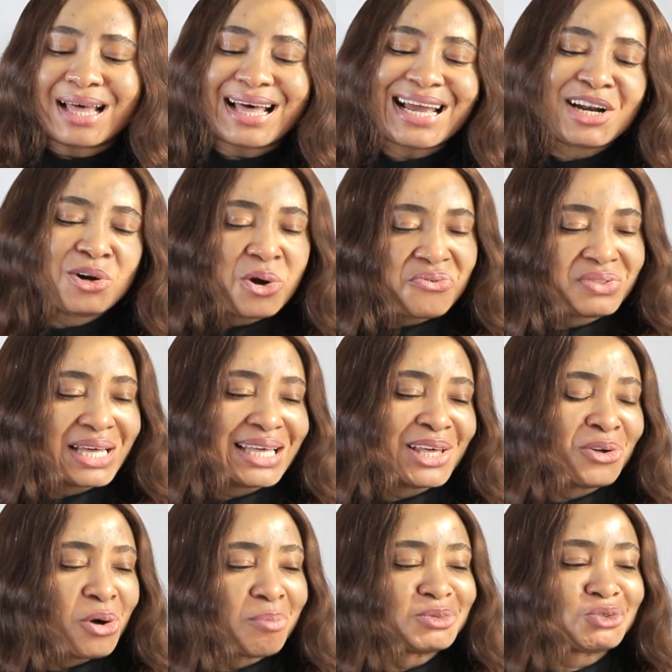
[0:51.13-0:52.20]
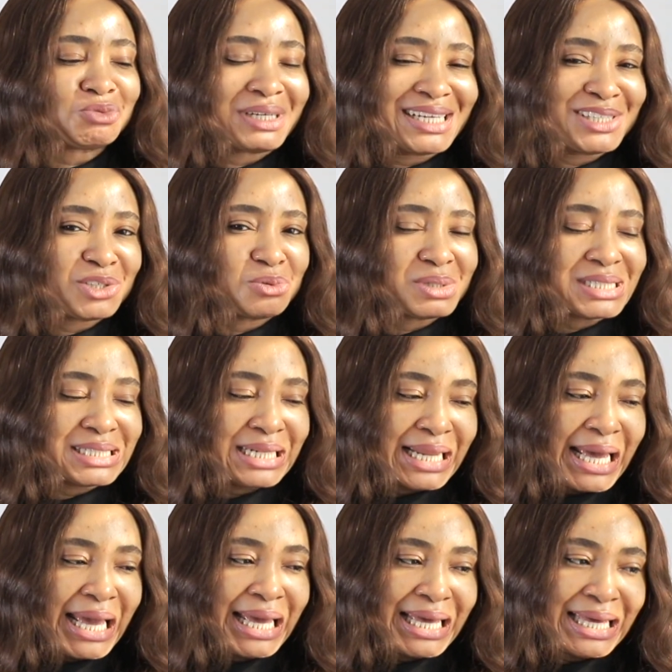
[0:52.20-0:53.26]
I love that it comes ready to
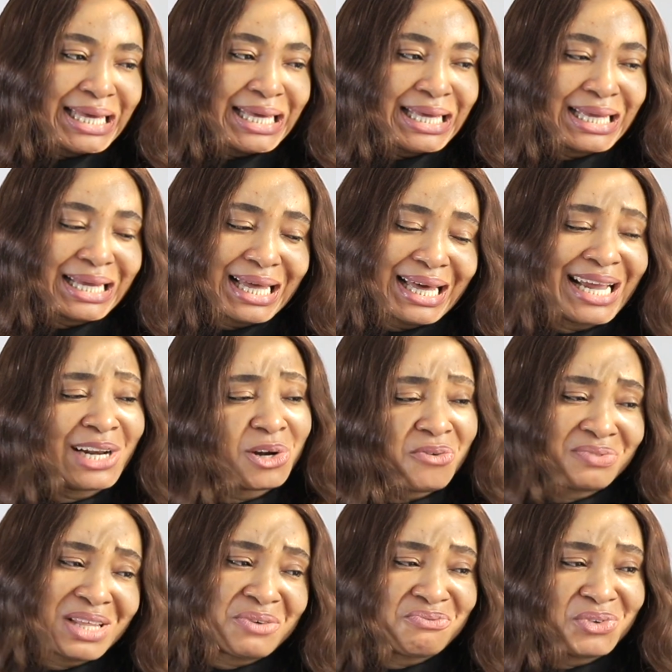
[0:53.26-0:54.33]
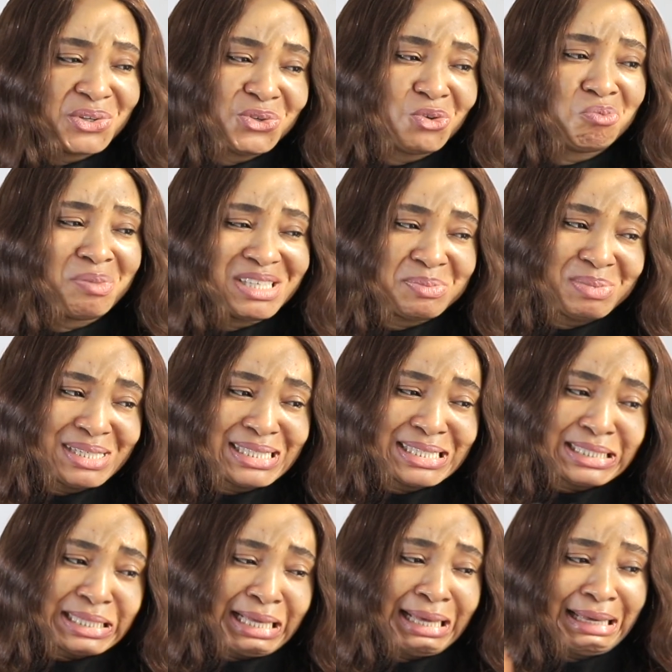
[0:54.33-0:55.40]
slay. I love that for you, Miss
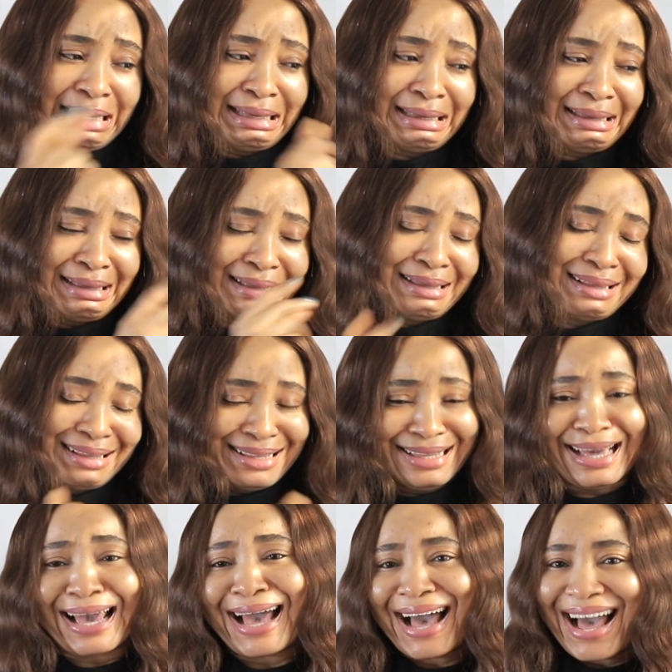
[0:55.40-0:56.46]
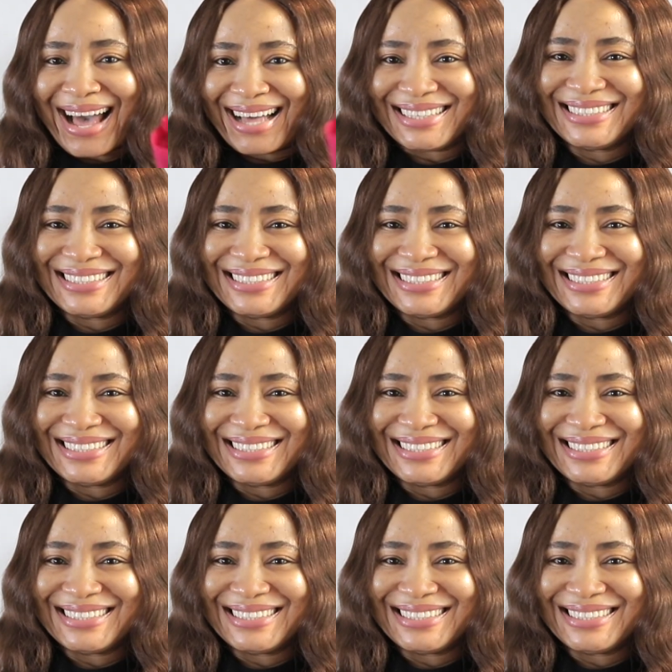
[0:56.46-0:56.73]
Plissé. Yeah.